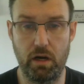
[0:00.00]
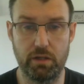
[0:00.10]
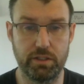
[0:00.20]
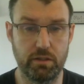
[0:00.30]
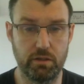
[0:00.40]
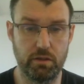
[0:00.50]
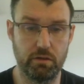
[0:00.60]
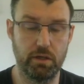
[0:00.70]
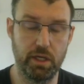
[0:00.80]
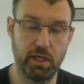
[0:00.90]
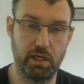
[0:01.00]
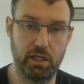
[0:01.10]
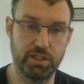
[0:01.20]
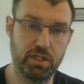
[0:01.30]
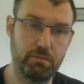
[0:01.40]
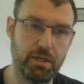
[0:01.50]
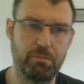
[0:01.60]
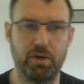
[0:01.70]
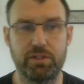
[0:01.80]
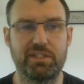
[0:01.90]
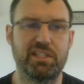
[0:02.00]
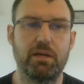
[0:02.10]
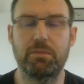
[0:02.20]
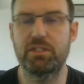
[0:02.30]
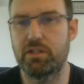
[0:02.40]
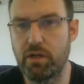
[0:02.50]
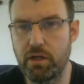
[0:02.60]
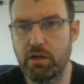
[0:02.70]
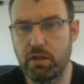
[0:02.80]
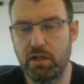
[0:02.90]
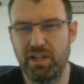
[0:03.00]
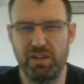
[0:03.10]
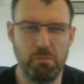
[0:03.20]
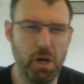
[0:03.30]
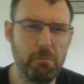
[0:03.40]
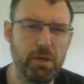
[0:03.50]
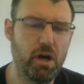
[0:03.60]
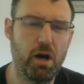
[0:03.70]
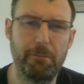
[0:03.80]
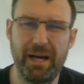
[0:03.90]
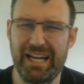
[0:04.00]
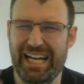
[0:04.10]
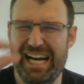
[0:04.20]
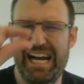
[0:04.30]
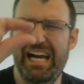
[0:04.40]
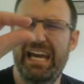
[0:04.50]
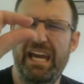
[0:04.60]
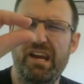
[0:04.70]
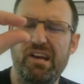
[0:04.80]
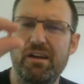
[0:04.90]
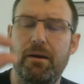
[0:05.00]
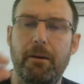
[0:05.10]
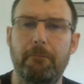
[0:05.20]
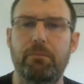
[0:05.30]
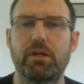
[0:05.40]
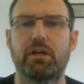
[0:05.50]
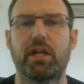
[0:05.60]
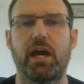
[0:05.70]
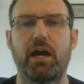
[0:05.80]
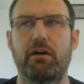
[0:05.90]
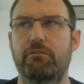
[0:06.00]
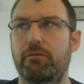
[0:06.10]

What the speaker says: scenario. It's going to be about the same material. You might be up a hair, but you could have,